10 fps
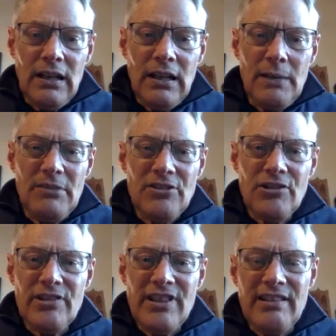I'm not
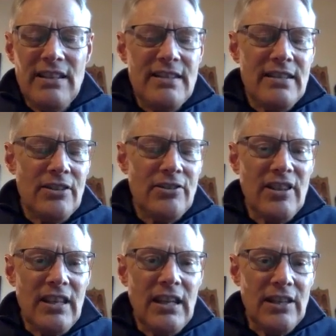sure there is such a
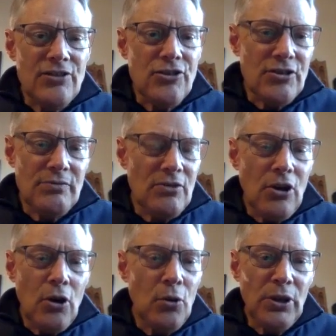thing as just
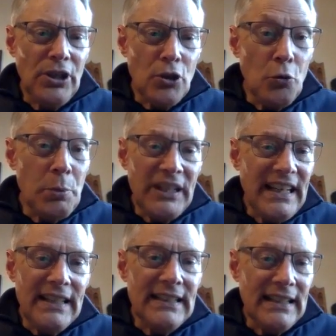wholly
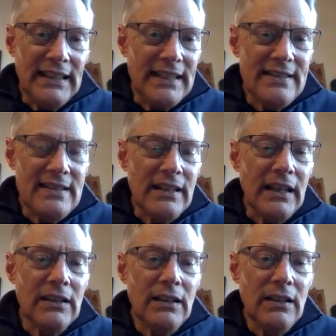open-ended
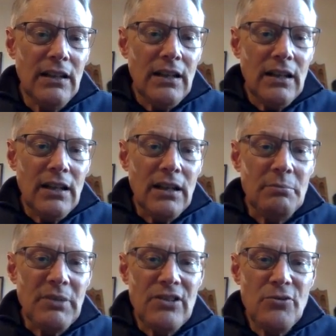listening,
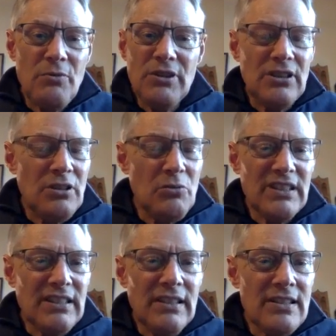because we wouldn't know what
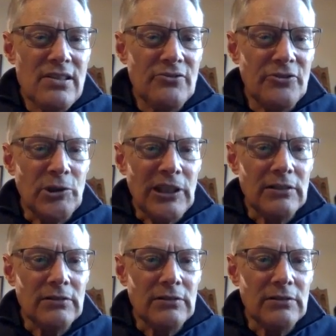to listen for.